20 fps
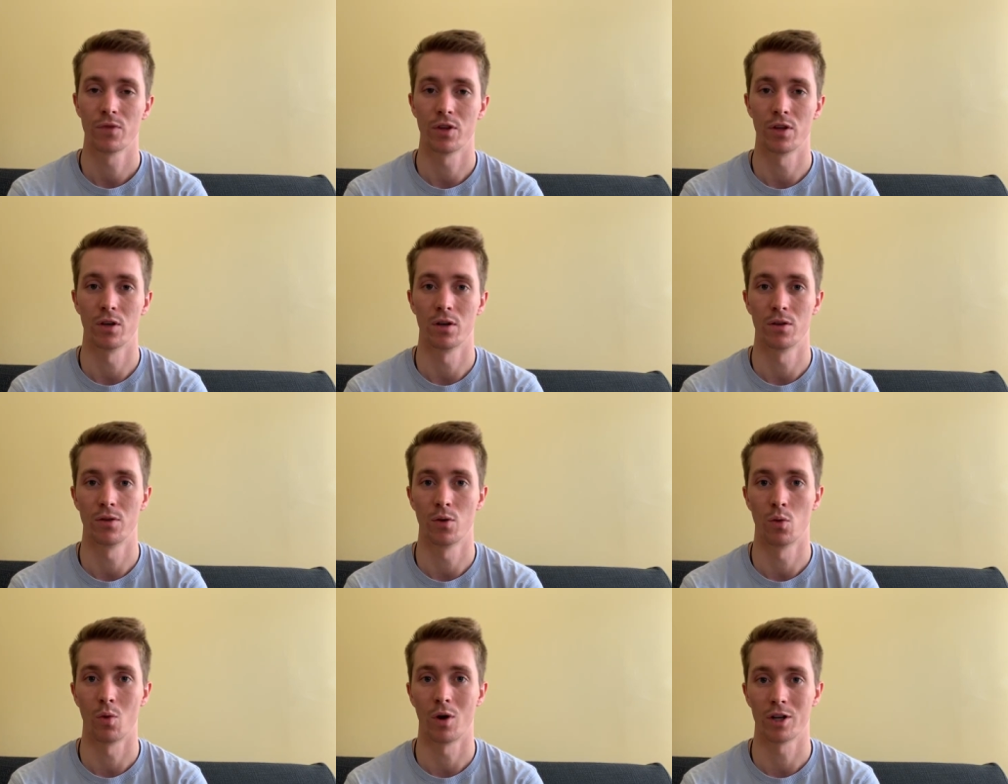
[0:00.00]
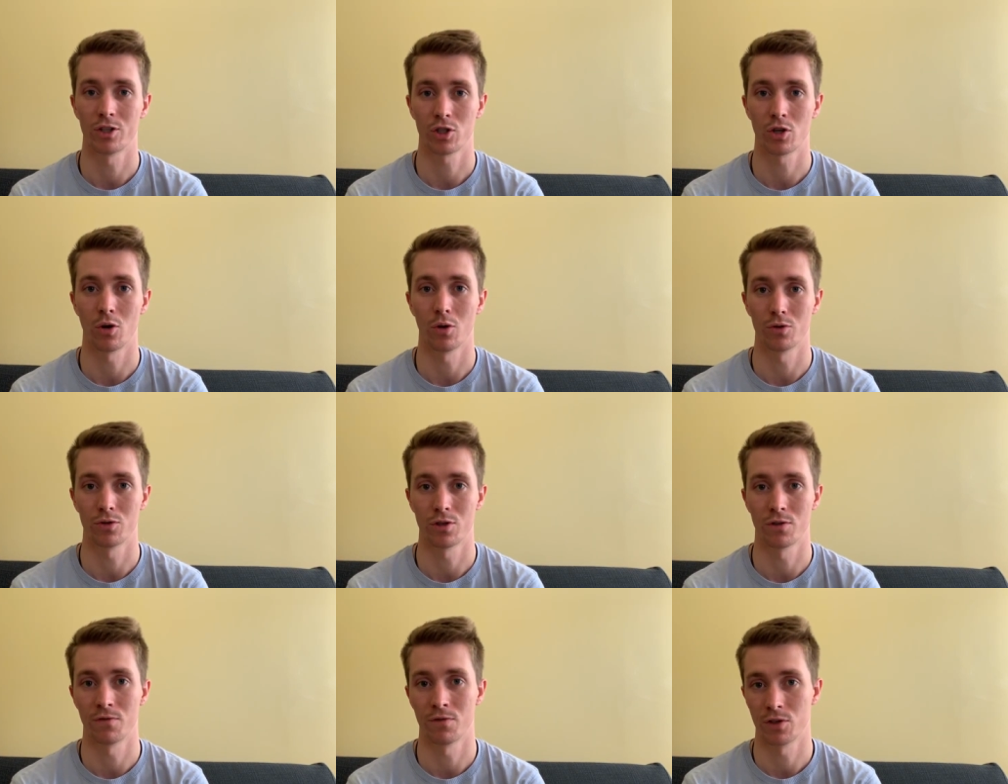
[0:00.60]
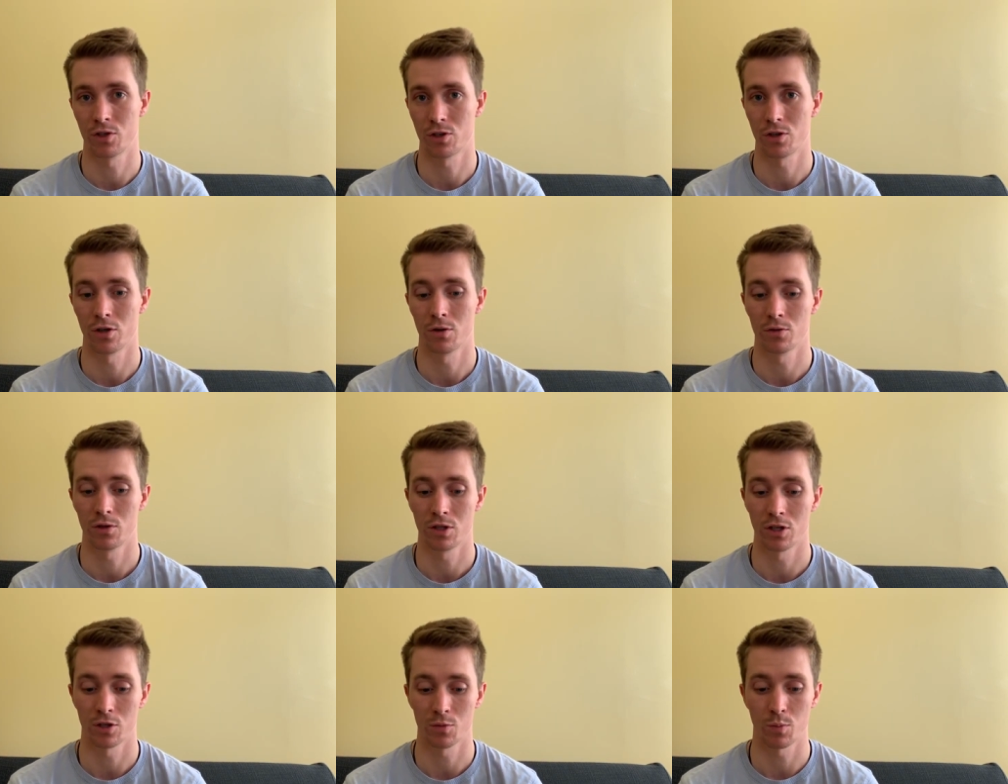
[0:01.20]
the watch culture for sure
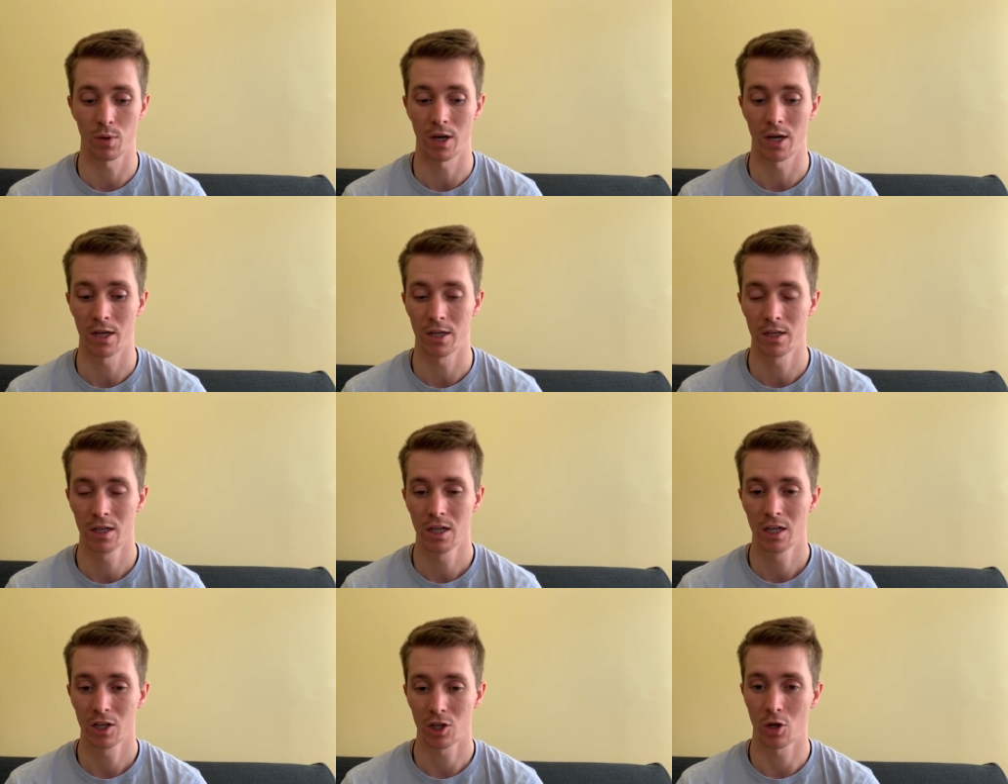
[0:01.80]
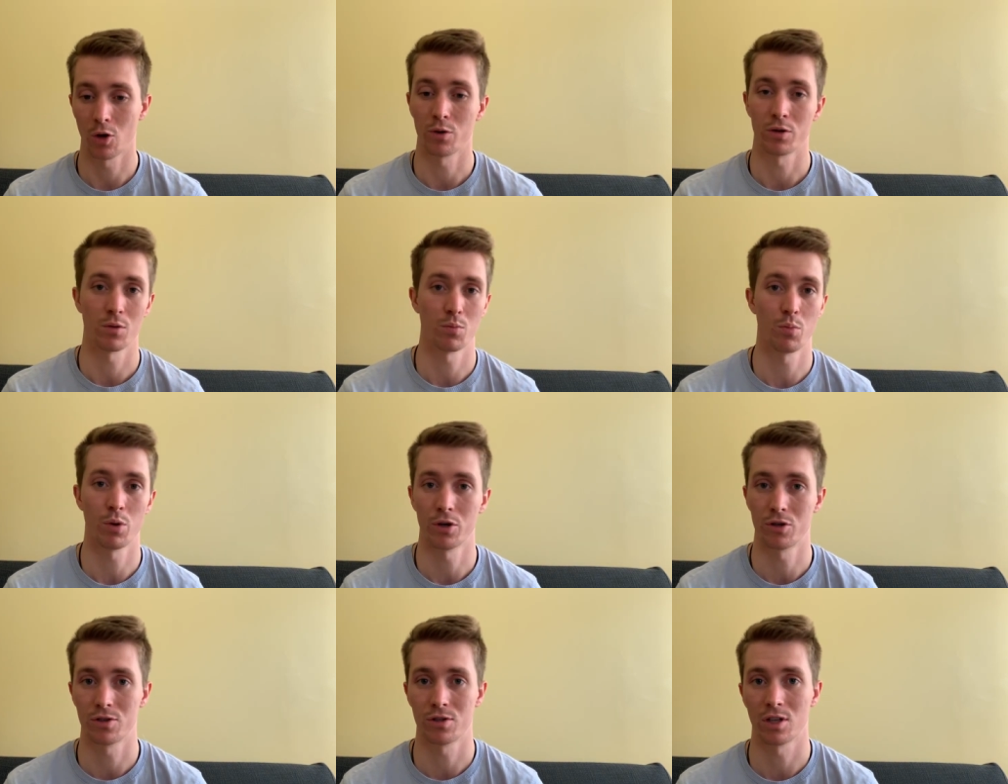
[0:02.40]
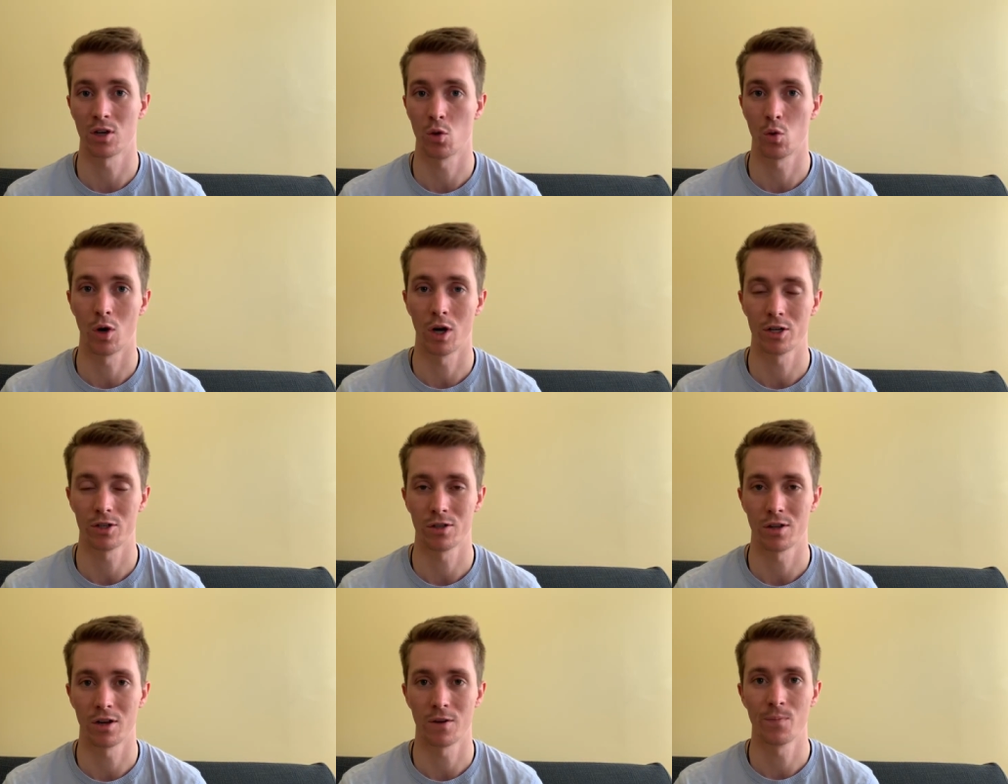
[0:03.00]
just by going and purchasing a
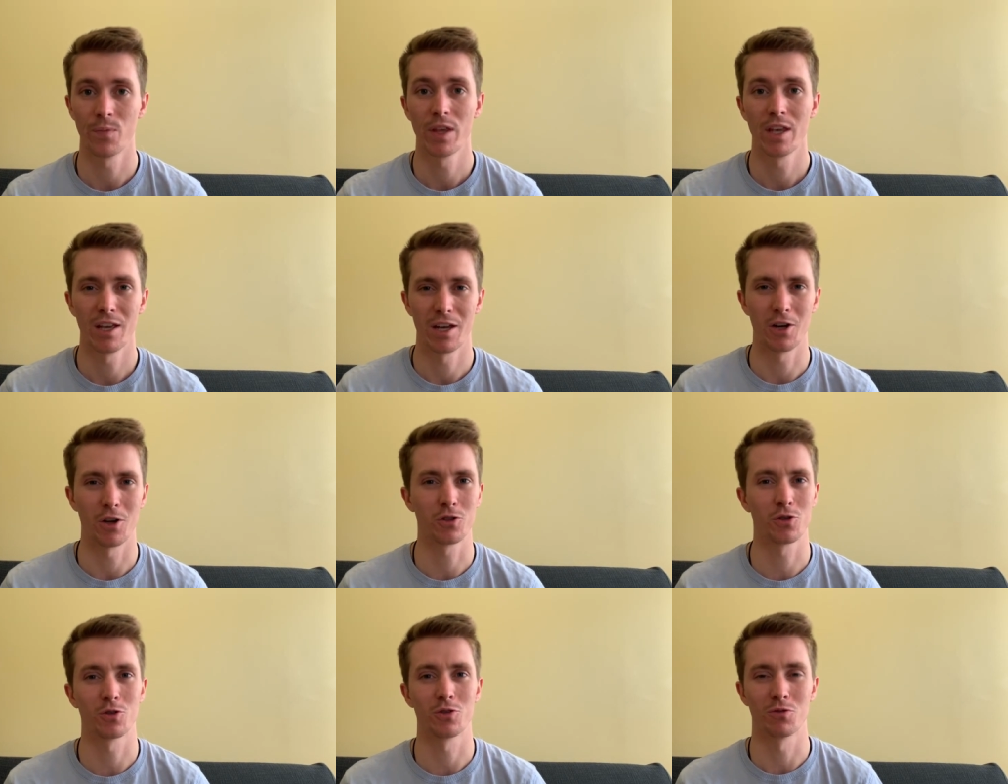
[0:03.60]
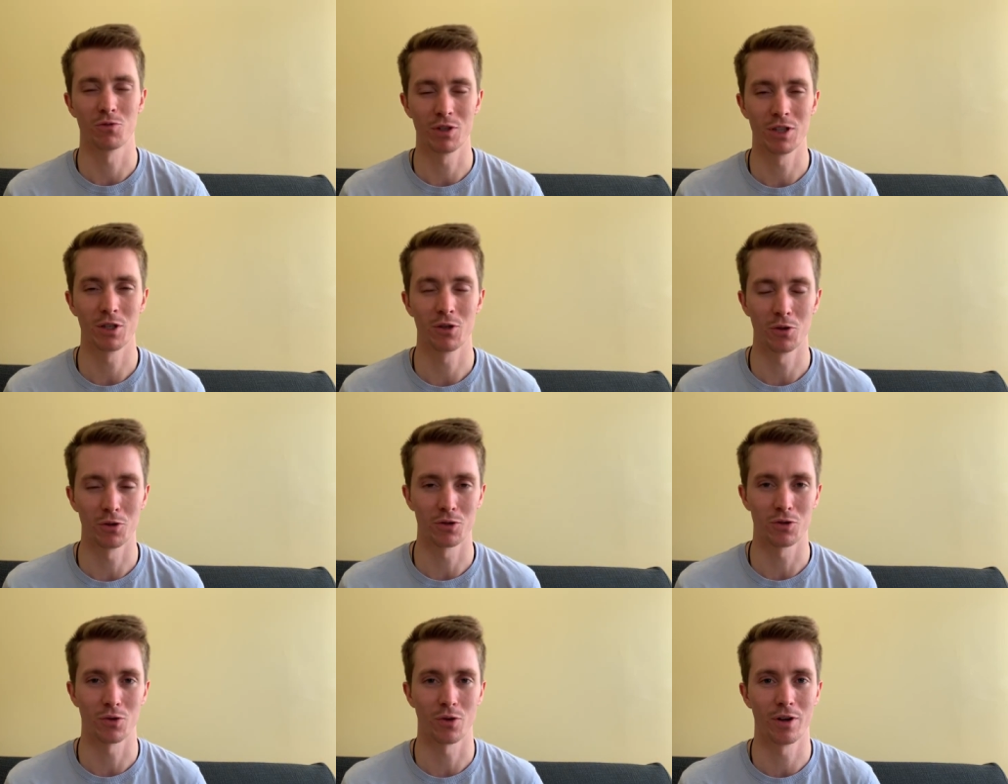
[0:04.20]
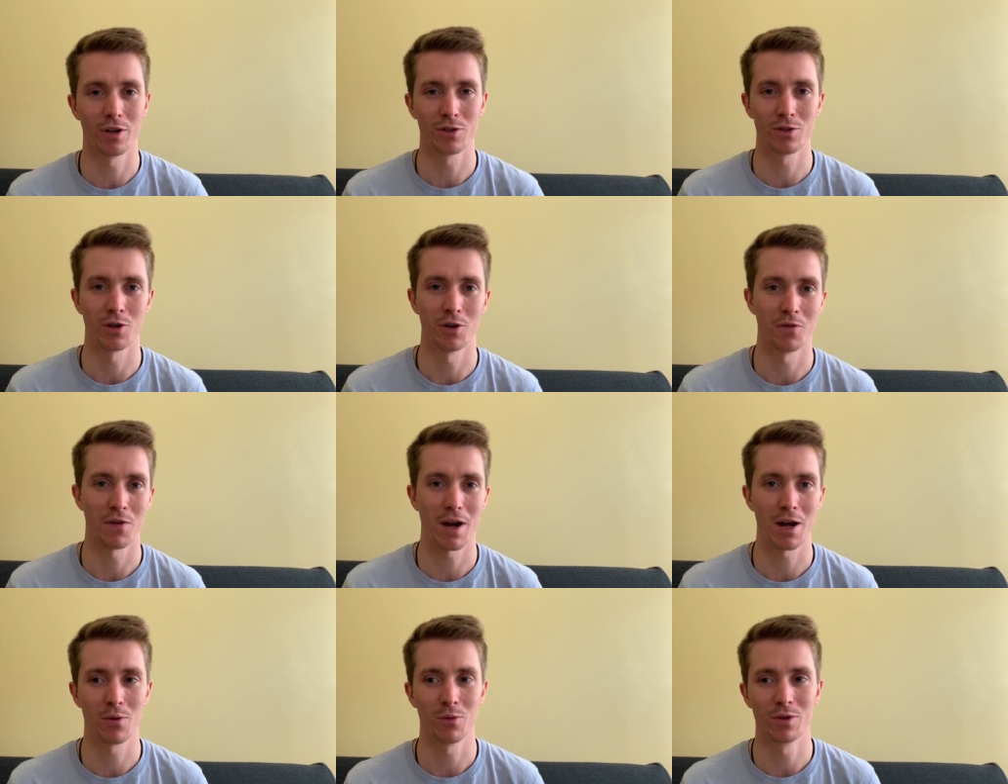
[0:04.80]
watch there. It also is a really cool story. So if
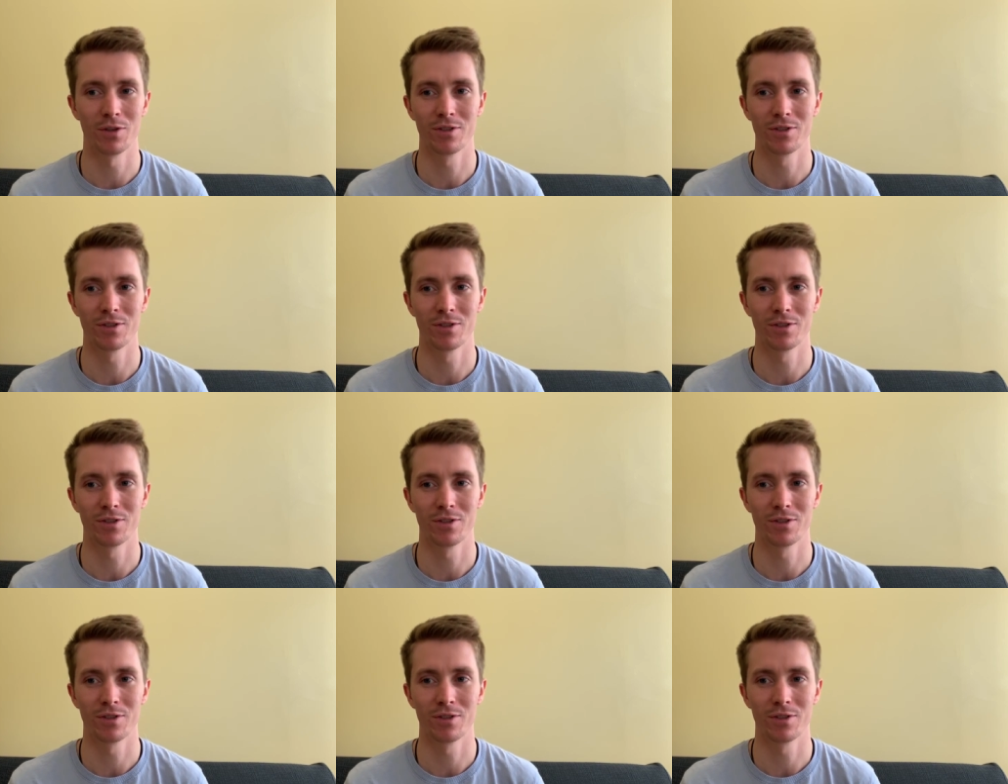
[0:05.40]
I